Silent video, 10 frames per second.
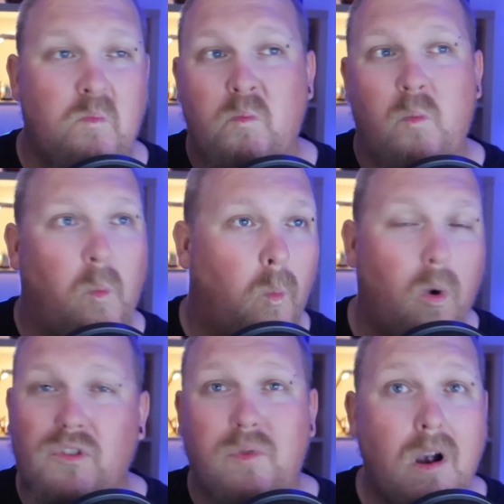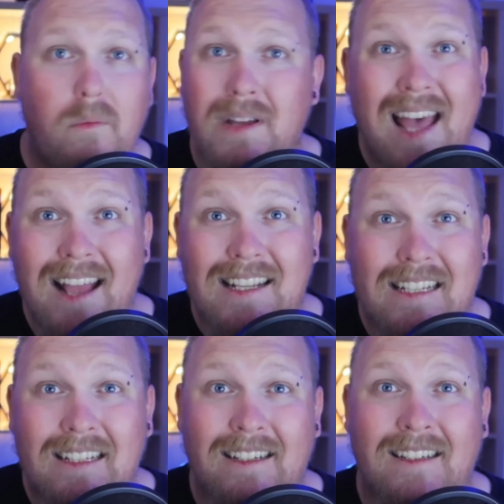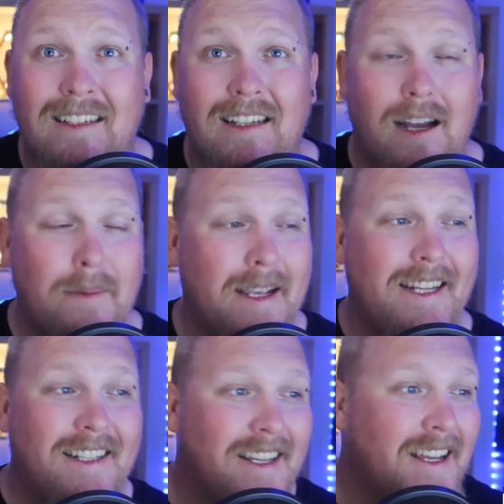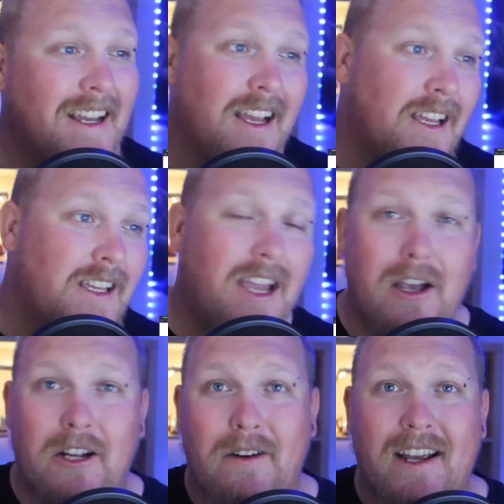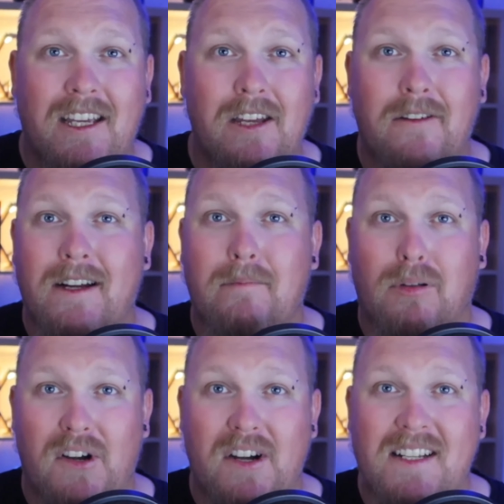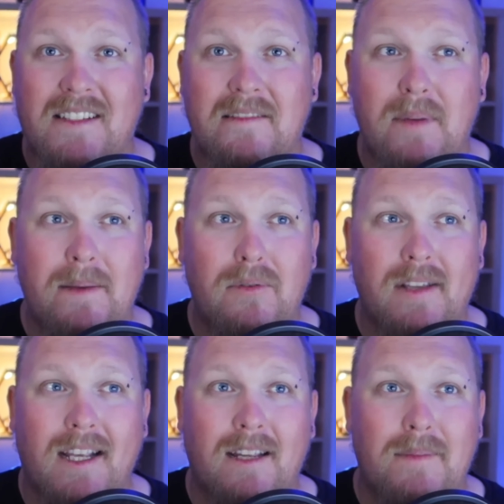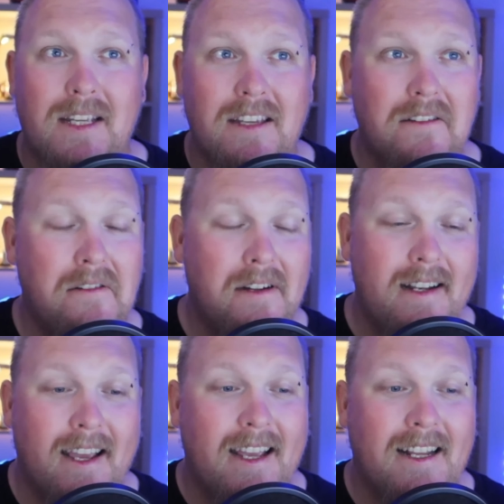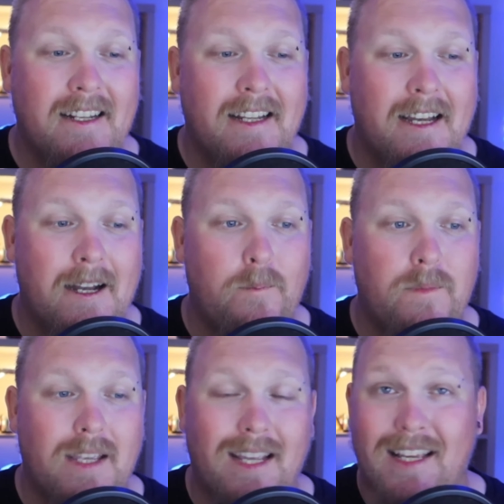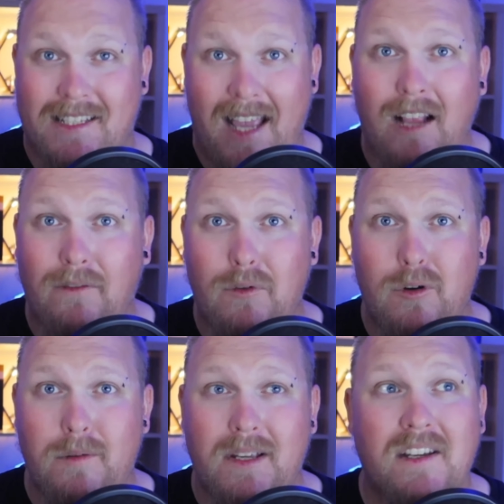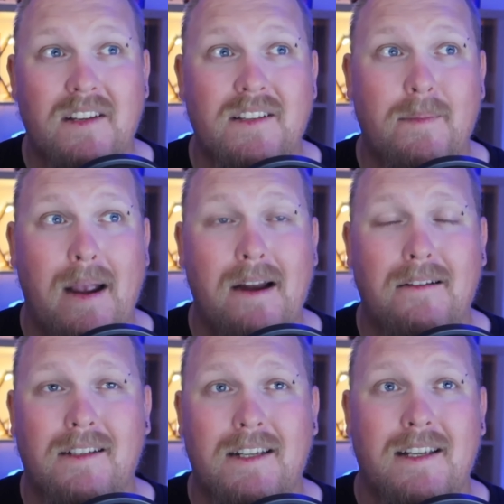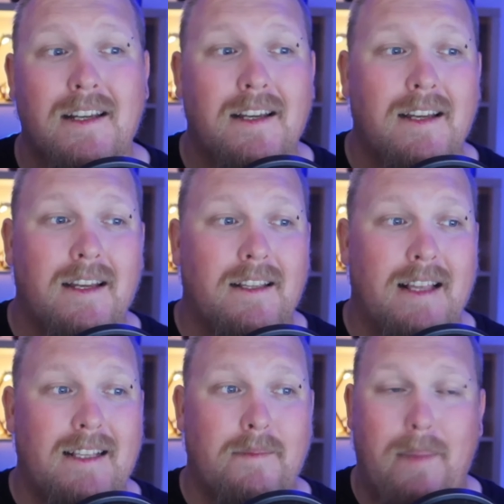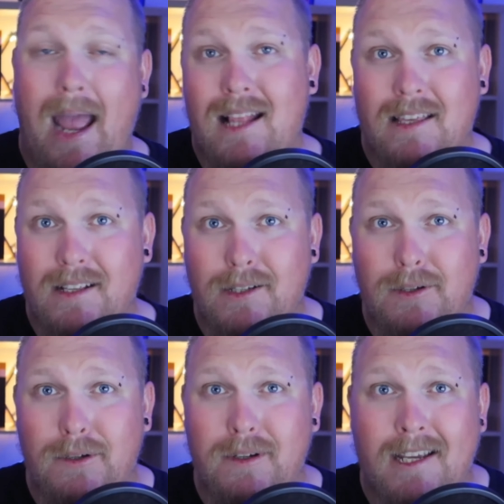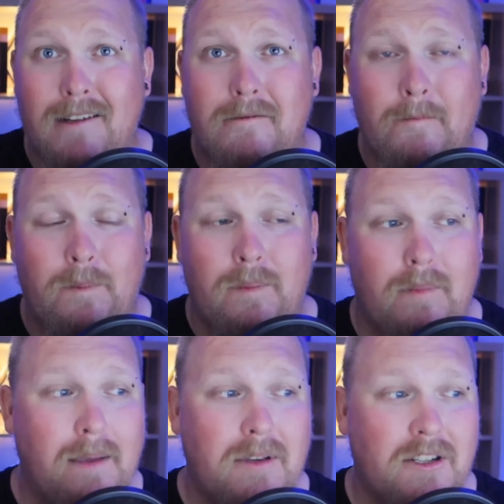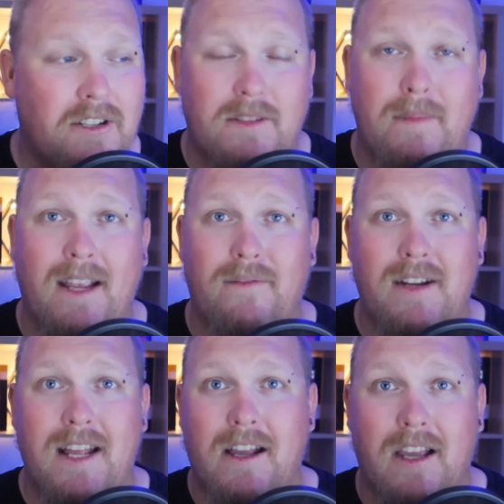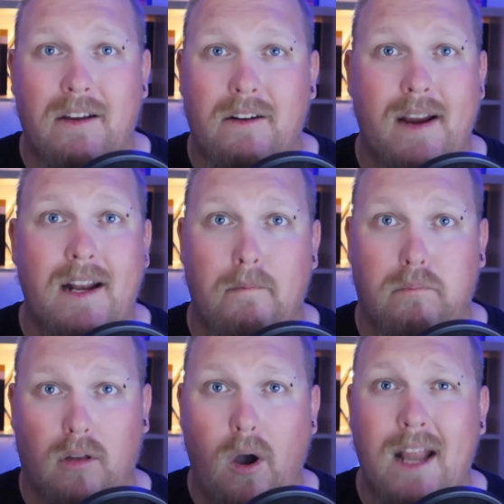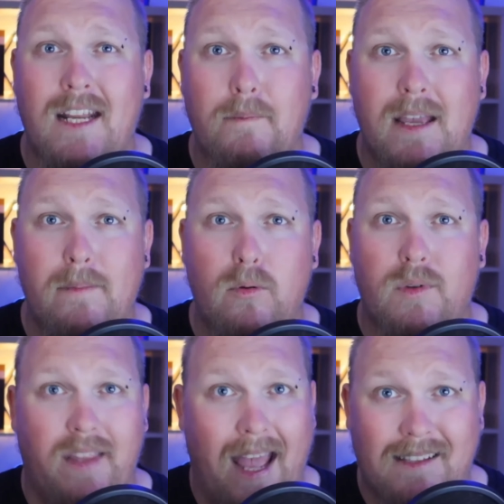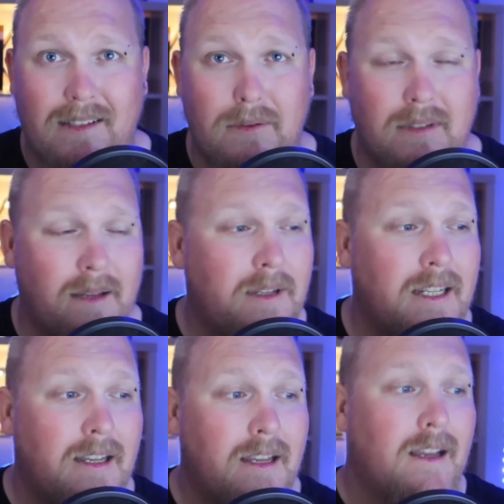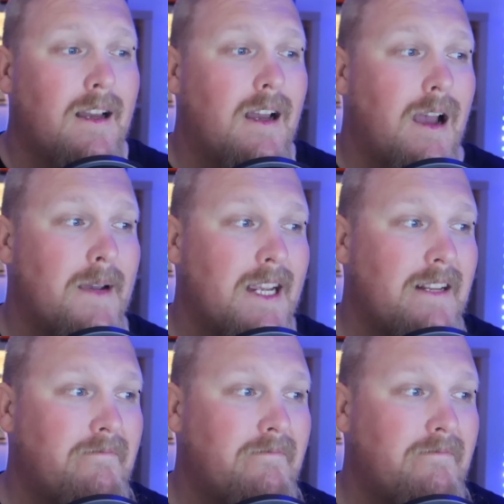What's wrong with that? I mean, you go around curing blindness in people that can be cured, and you're getting attacked for it because apparently that's a bad thing to do now. Maybe you should just make a video going around and blinding people with acid or something. I mean,